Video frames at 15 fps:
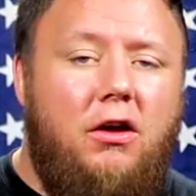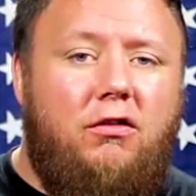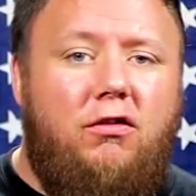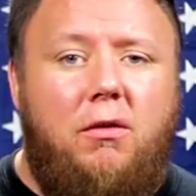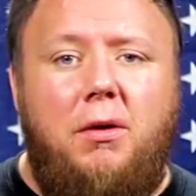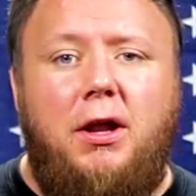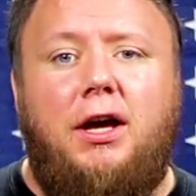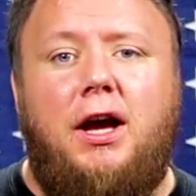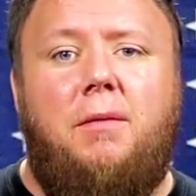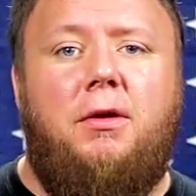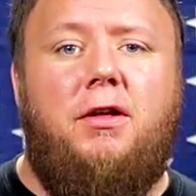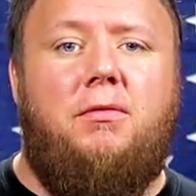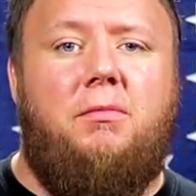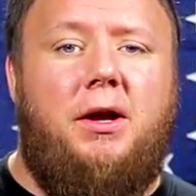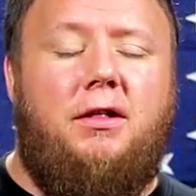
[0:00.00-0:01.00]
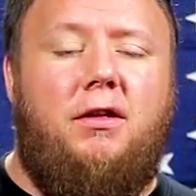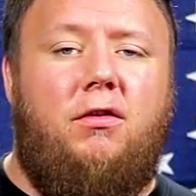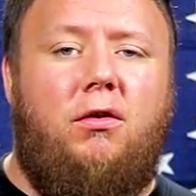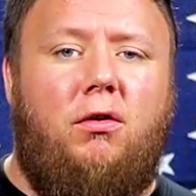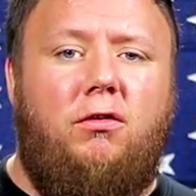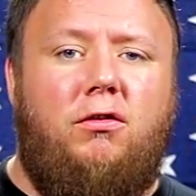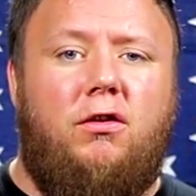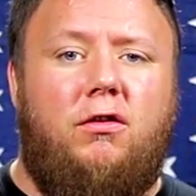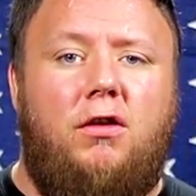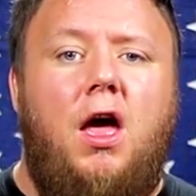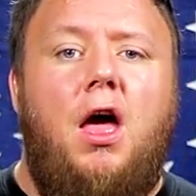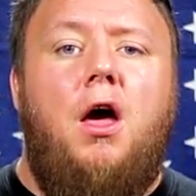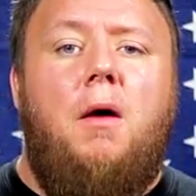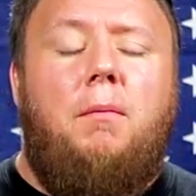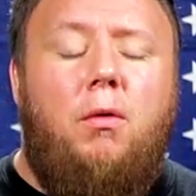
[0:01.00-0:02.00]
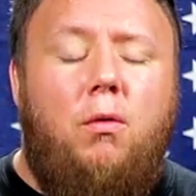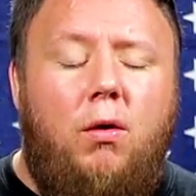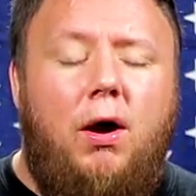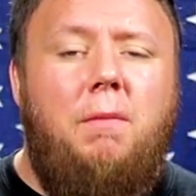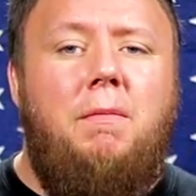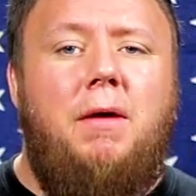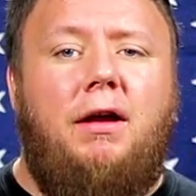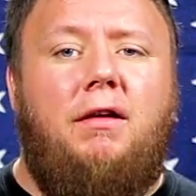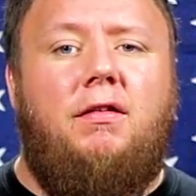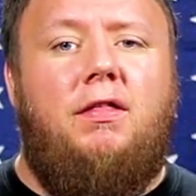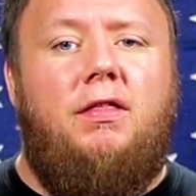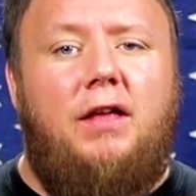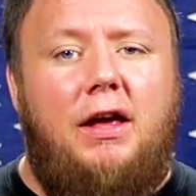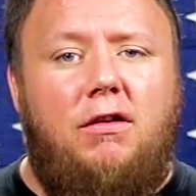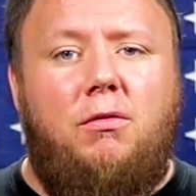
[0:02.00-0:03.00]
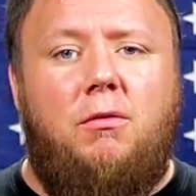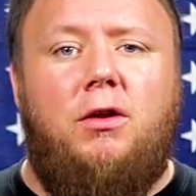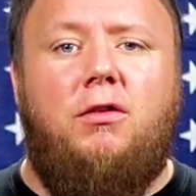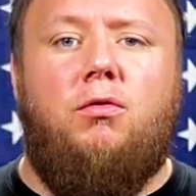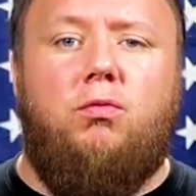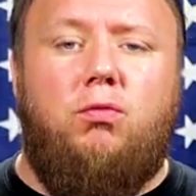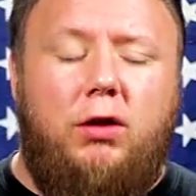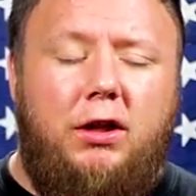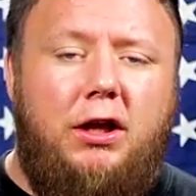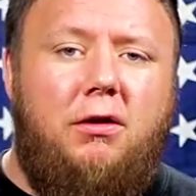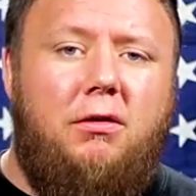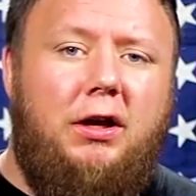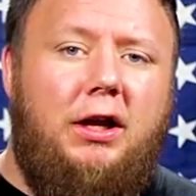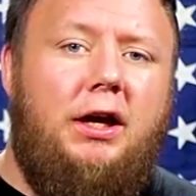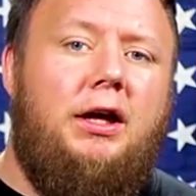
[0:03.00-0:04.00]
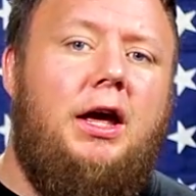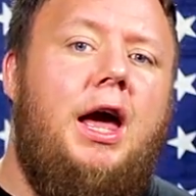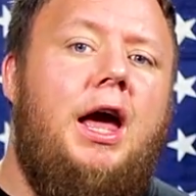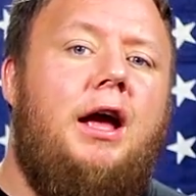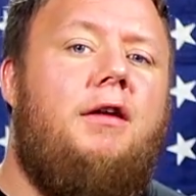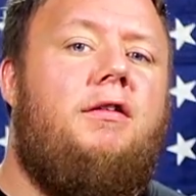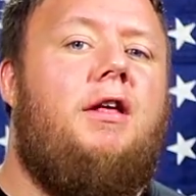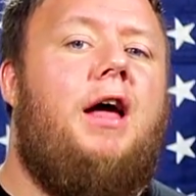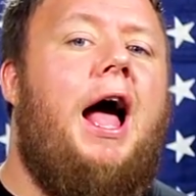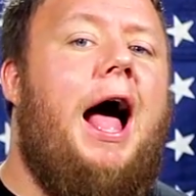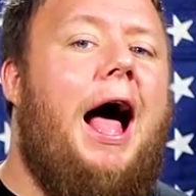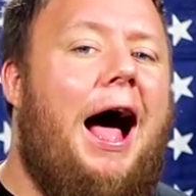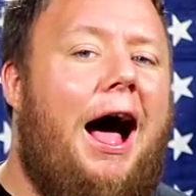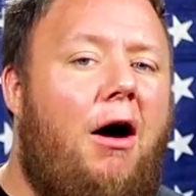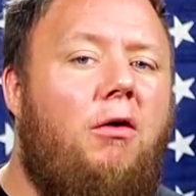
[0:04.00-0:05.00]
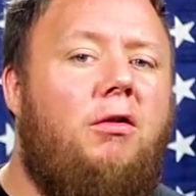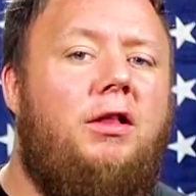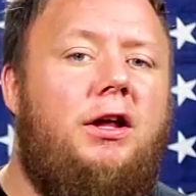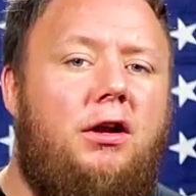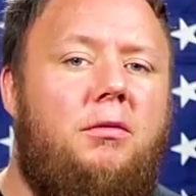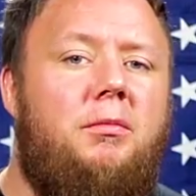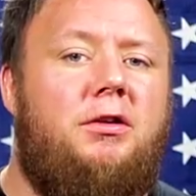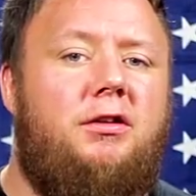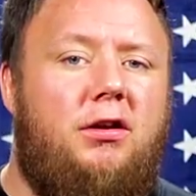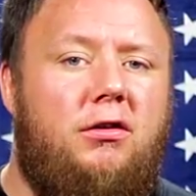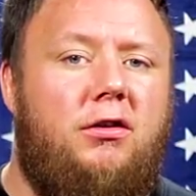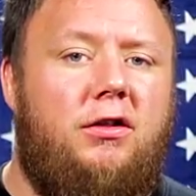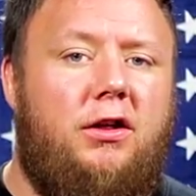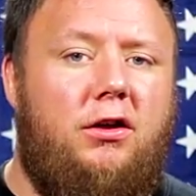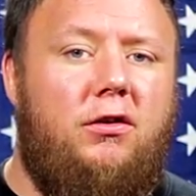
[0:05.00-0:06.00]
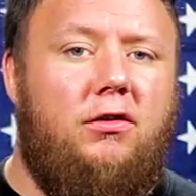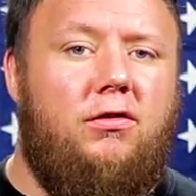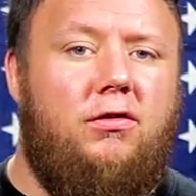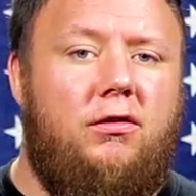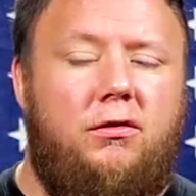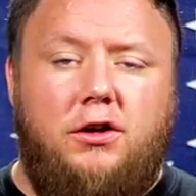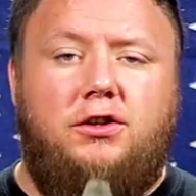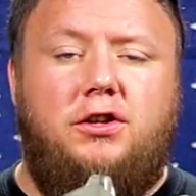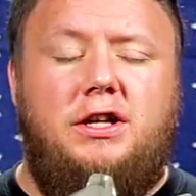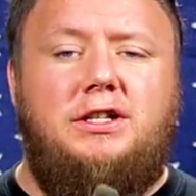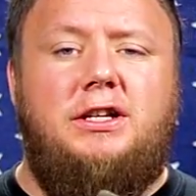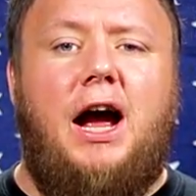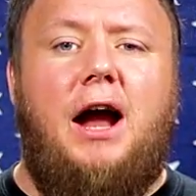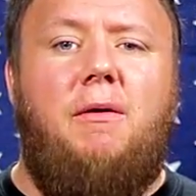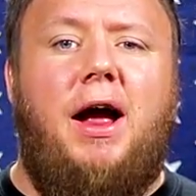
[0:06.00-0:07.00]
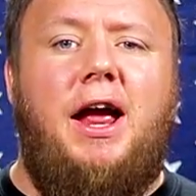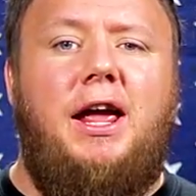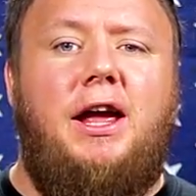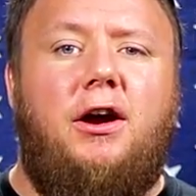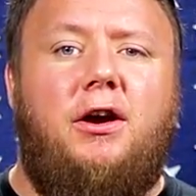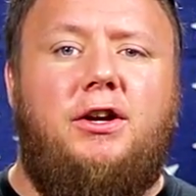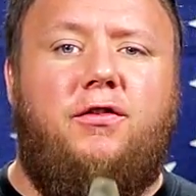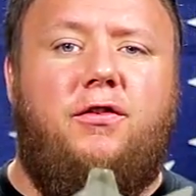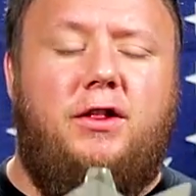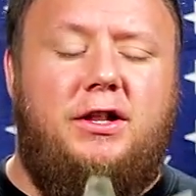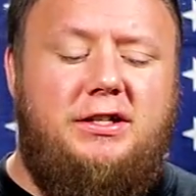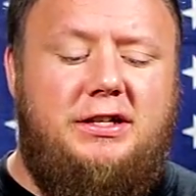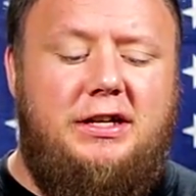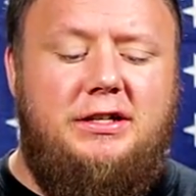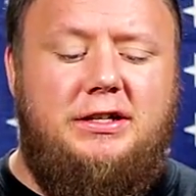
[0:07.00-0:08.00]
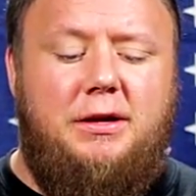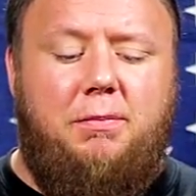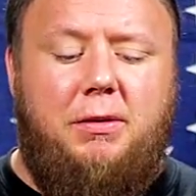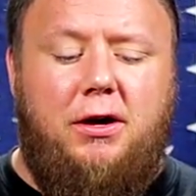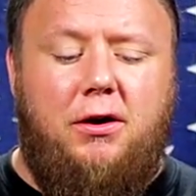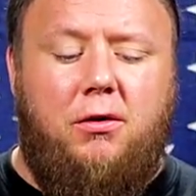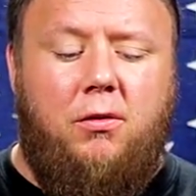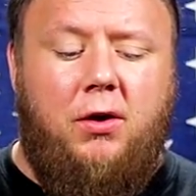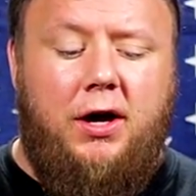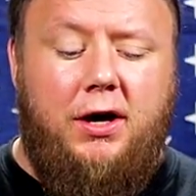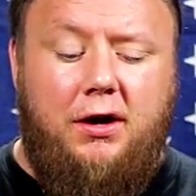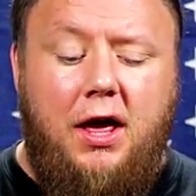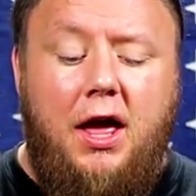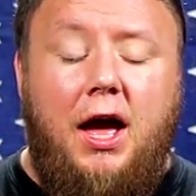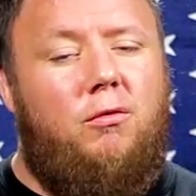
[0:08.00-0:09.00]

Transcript: So many companies make these holsters, but what makes these ones really unique is the how little material they use. So this guy right here is for the CZ P-01.